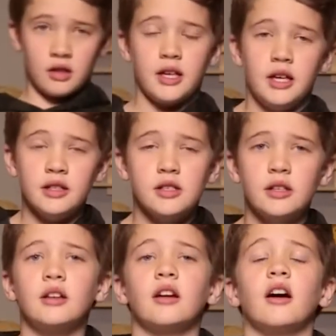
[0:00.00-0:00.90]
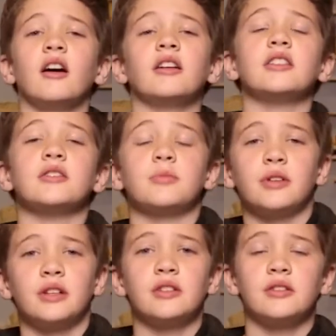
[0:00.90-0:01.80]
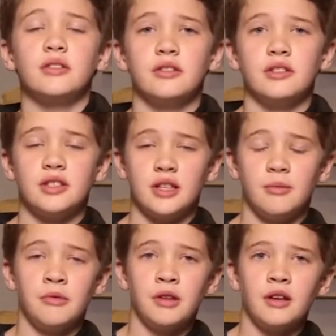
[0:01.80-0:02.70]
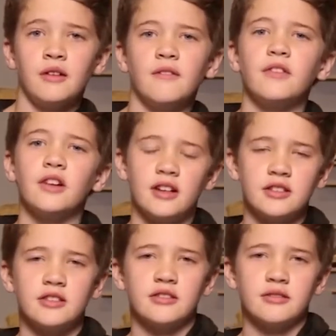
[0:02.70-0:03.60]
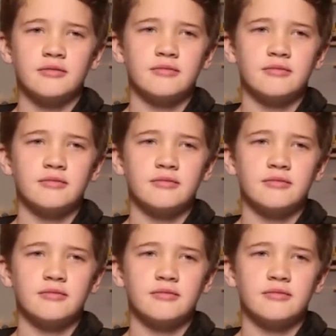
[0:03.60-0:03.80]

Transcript: Kids, God is willing to do the same thing for us.